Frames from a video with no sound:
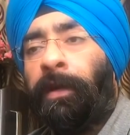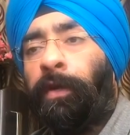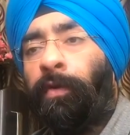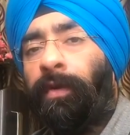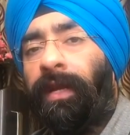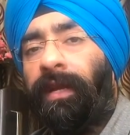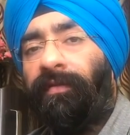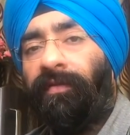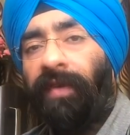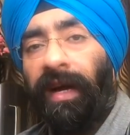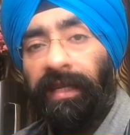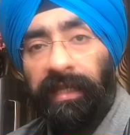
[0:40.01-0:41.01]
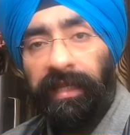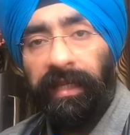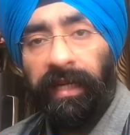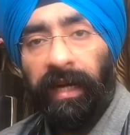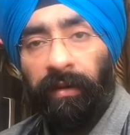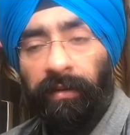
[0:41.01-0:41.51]
during
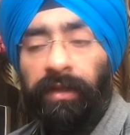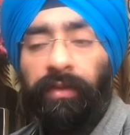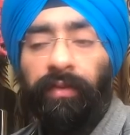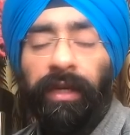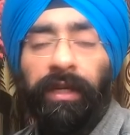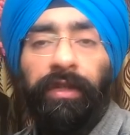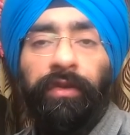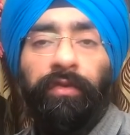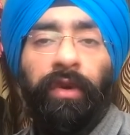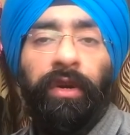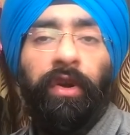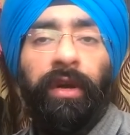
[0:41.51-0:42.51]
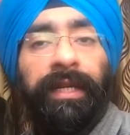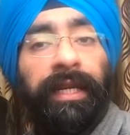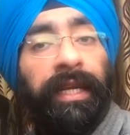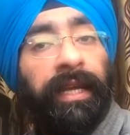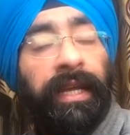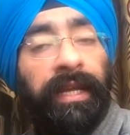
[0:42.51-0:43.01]
fasting hours when you are not
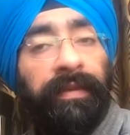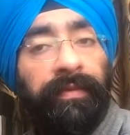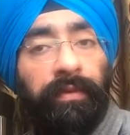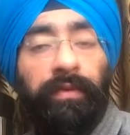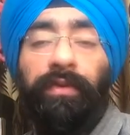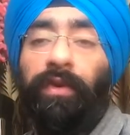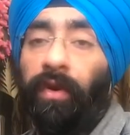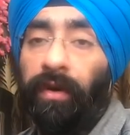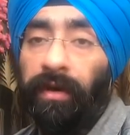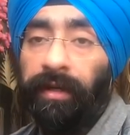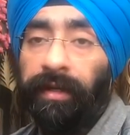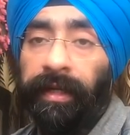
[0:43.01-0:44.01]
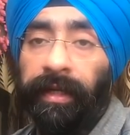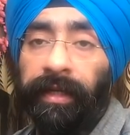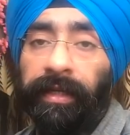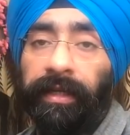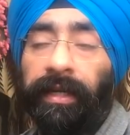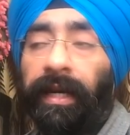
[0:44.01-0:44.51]
taking any food or
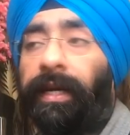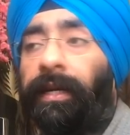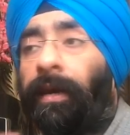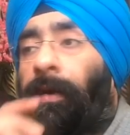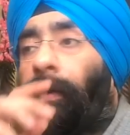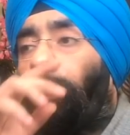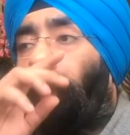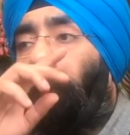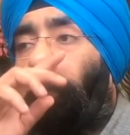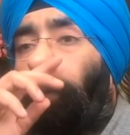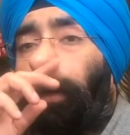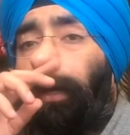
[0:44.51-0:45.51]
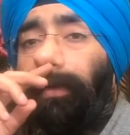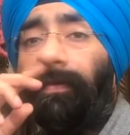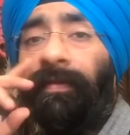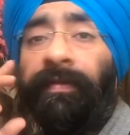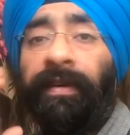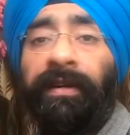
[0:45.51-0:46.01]
drinks right your body
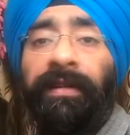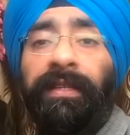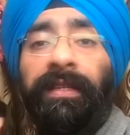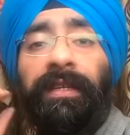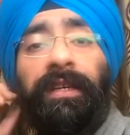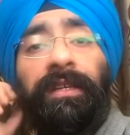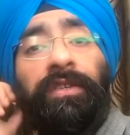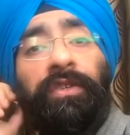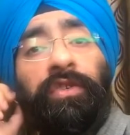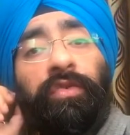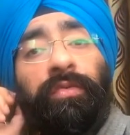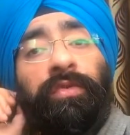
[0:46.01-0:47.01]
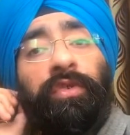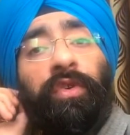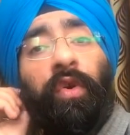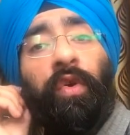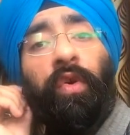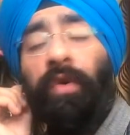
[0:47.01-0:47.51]
first consumes
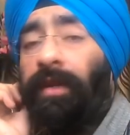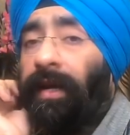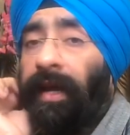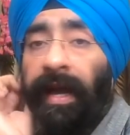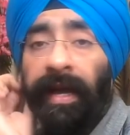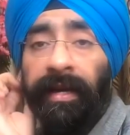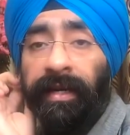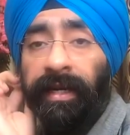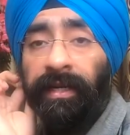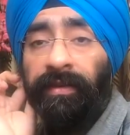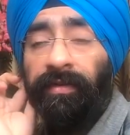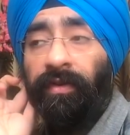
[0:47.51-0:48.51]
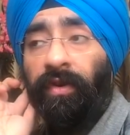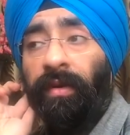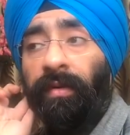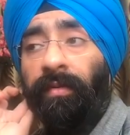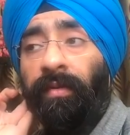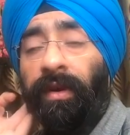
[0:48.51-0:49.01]
all the calories
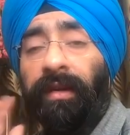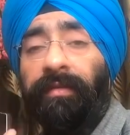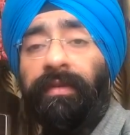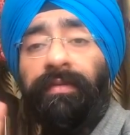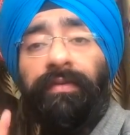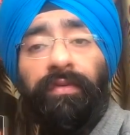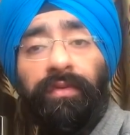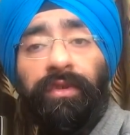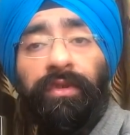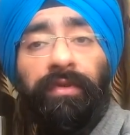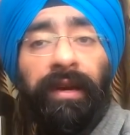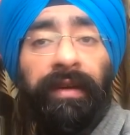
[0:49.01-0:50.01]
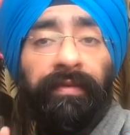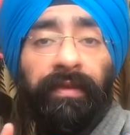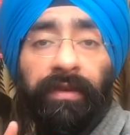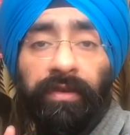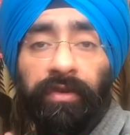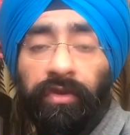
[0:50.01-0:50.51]
from whatever food you have
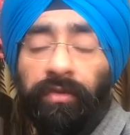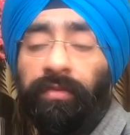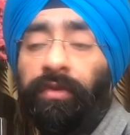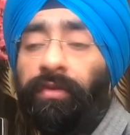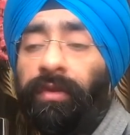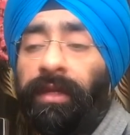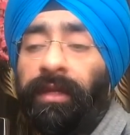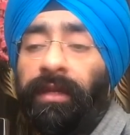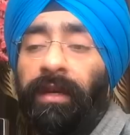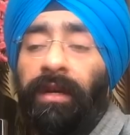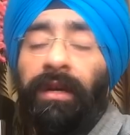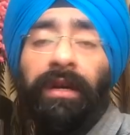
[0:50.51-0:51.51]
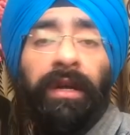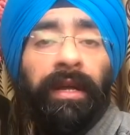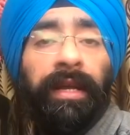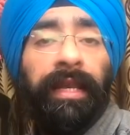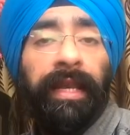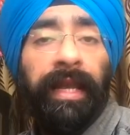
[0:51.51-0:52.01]
consumed during the
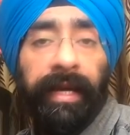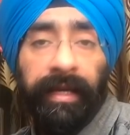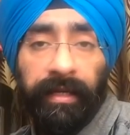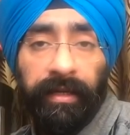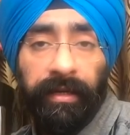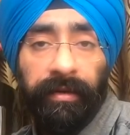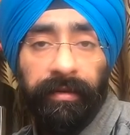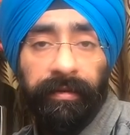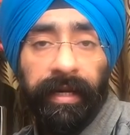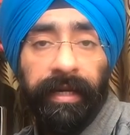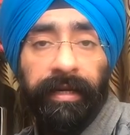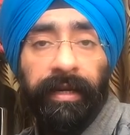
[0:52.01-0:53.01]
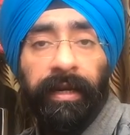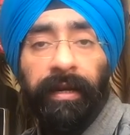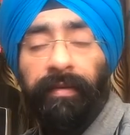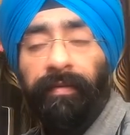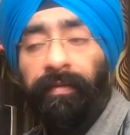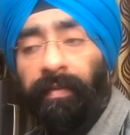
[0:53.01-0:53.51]
night right
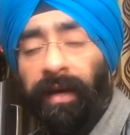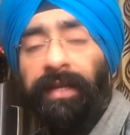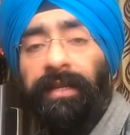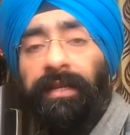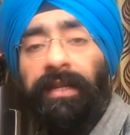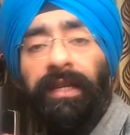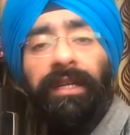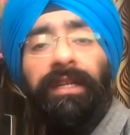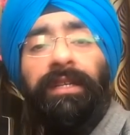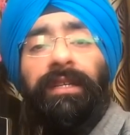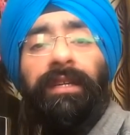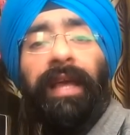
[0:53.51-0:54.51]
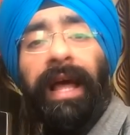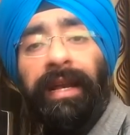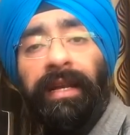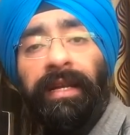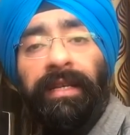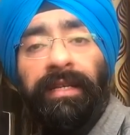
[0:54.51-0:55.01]
once these
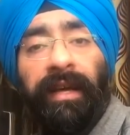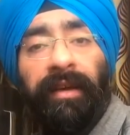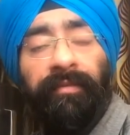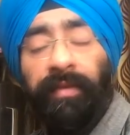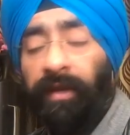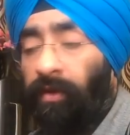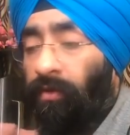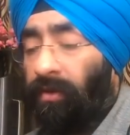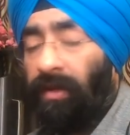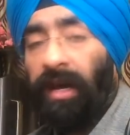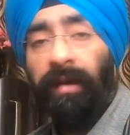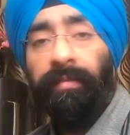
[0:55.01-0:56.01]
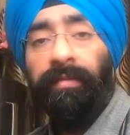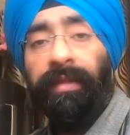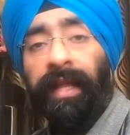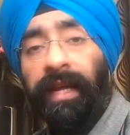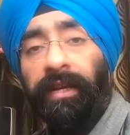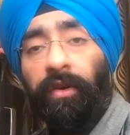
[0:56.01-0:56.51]
calories have been used up
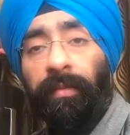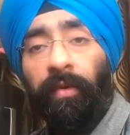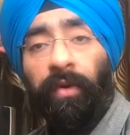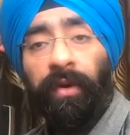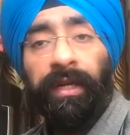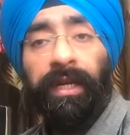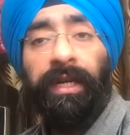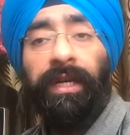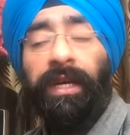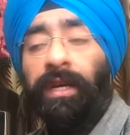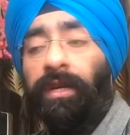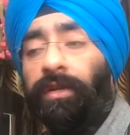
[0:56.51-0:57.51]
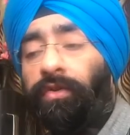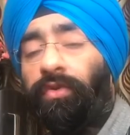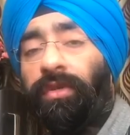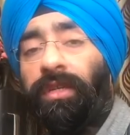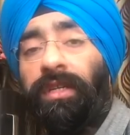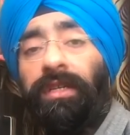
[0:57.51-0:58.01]
then your body
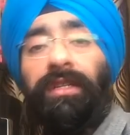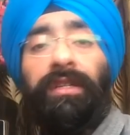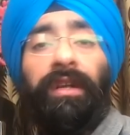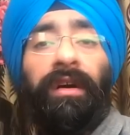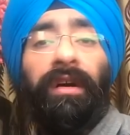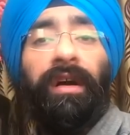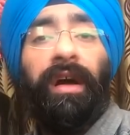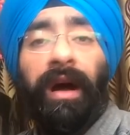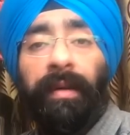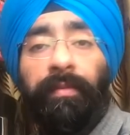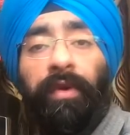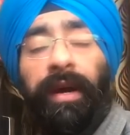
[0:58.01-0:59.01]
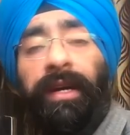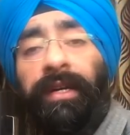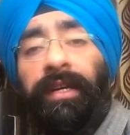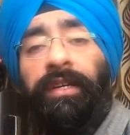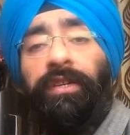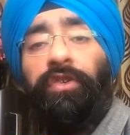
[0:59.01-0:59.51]
uses the
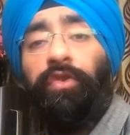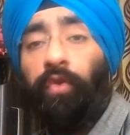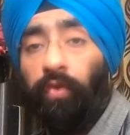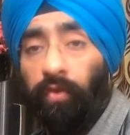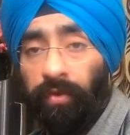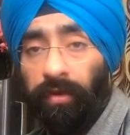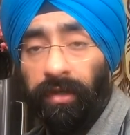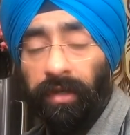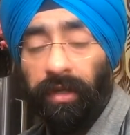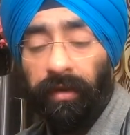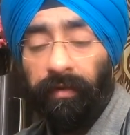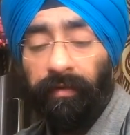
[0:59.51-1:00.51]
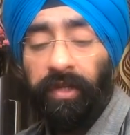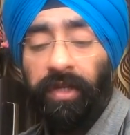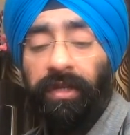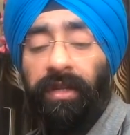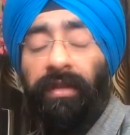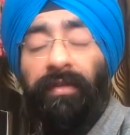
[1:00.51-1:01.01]
carbohydrate stores which
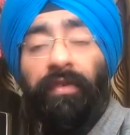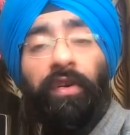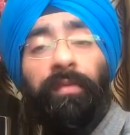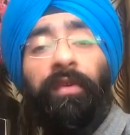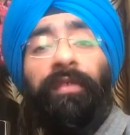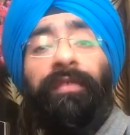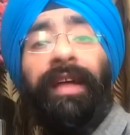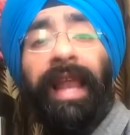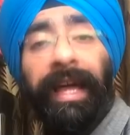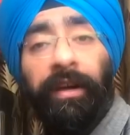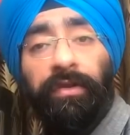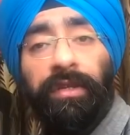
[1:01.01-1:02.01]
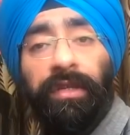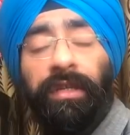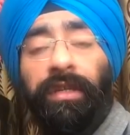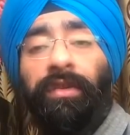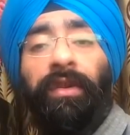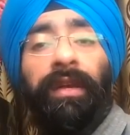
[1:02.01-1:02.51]
is in the form glycogen
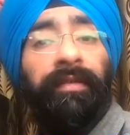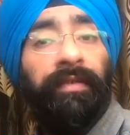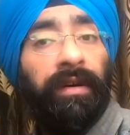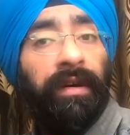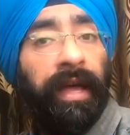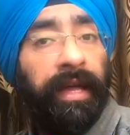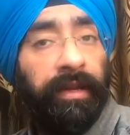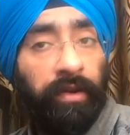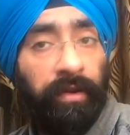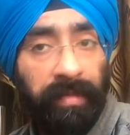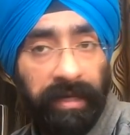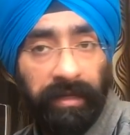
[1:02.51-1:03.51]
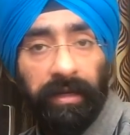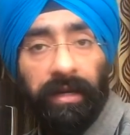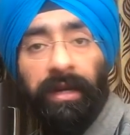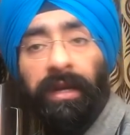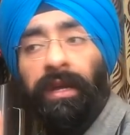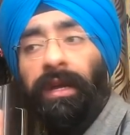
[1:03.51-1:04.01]
in your liver and your muscle
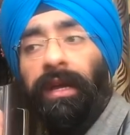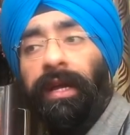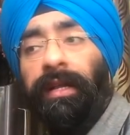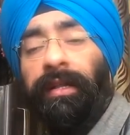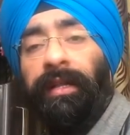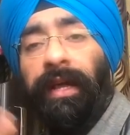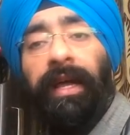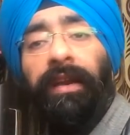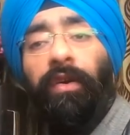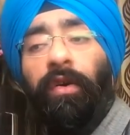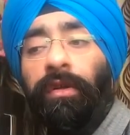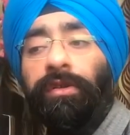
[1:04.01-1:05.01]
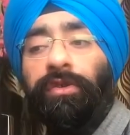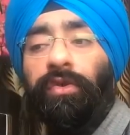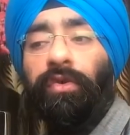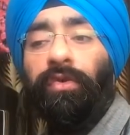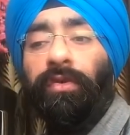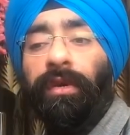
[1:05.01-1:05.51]
and then
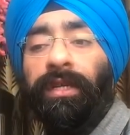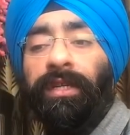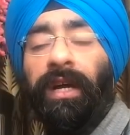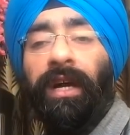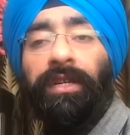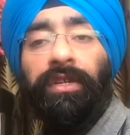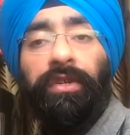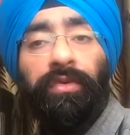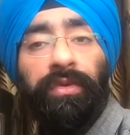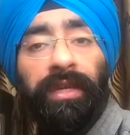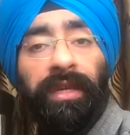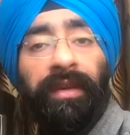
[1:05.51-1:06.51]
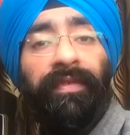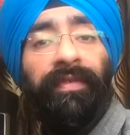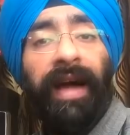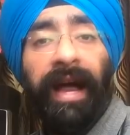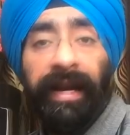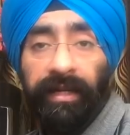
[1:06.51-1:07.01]
also it starts using
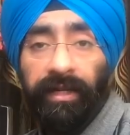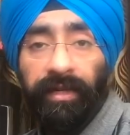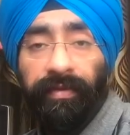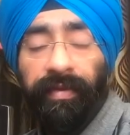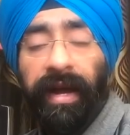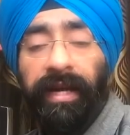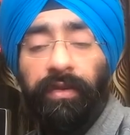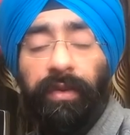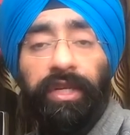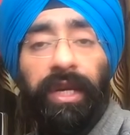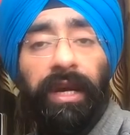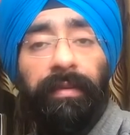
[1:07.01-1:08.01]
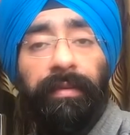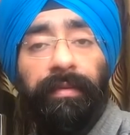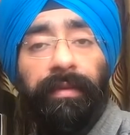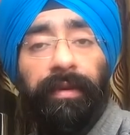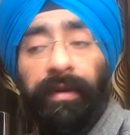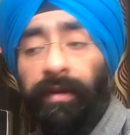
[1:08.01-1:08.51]
fats fats which are
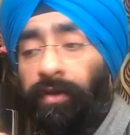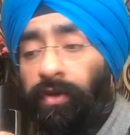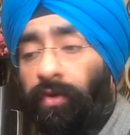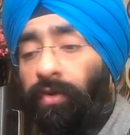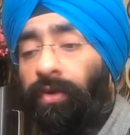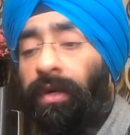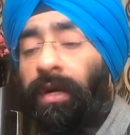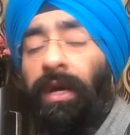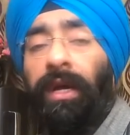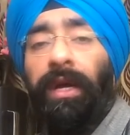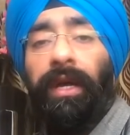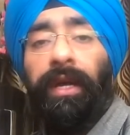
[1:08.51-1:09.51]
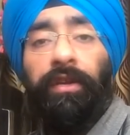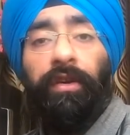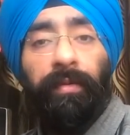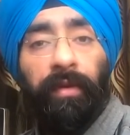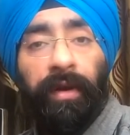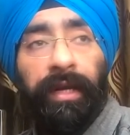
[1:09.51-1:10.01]
uh, stored in
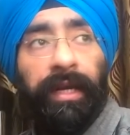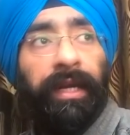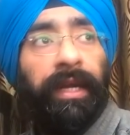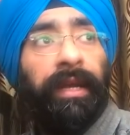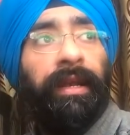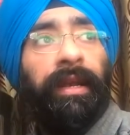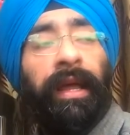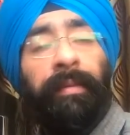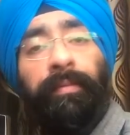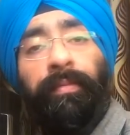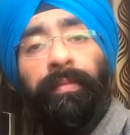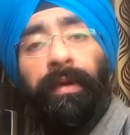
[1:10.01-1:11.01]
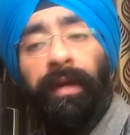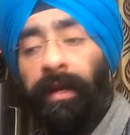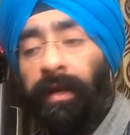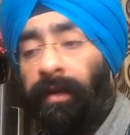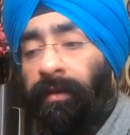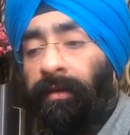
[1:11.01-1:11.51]
your body in like uh,
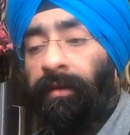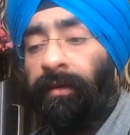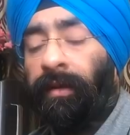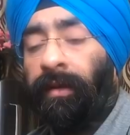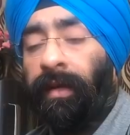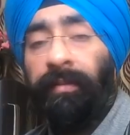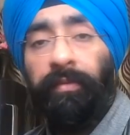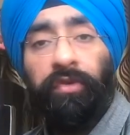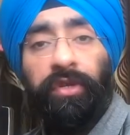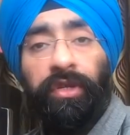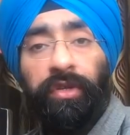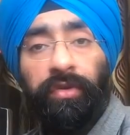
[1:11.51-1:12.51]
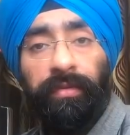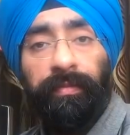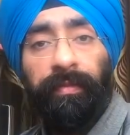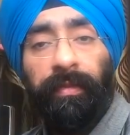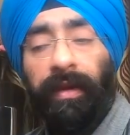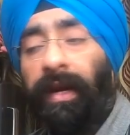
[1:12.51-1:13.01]
in the adipose tissue
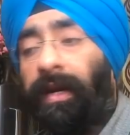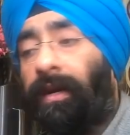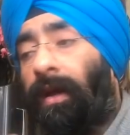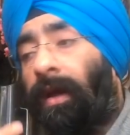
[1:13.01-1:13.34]
right